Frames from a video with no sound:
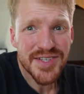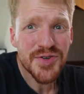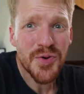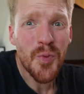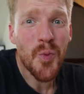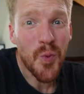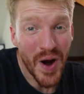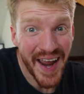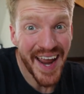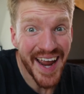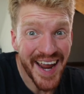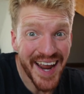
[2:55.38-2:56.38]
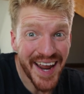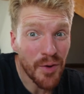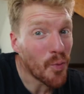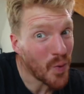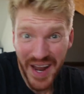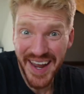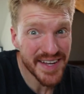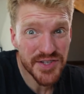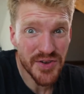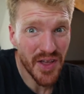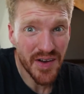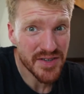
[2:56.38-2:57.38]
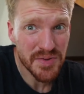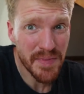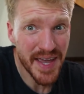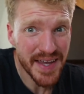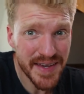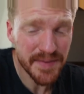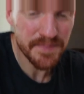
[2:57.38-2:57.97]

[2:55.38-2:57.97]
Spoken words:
that took way, way too long to make.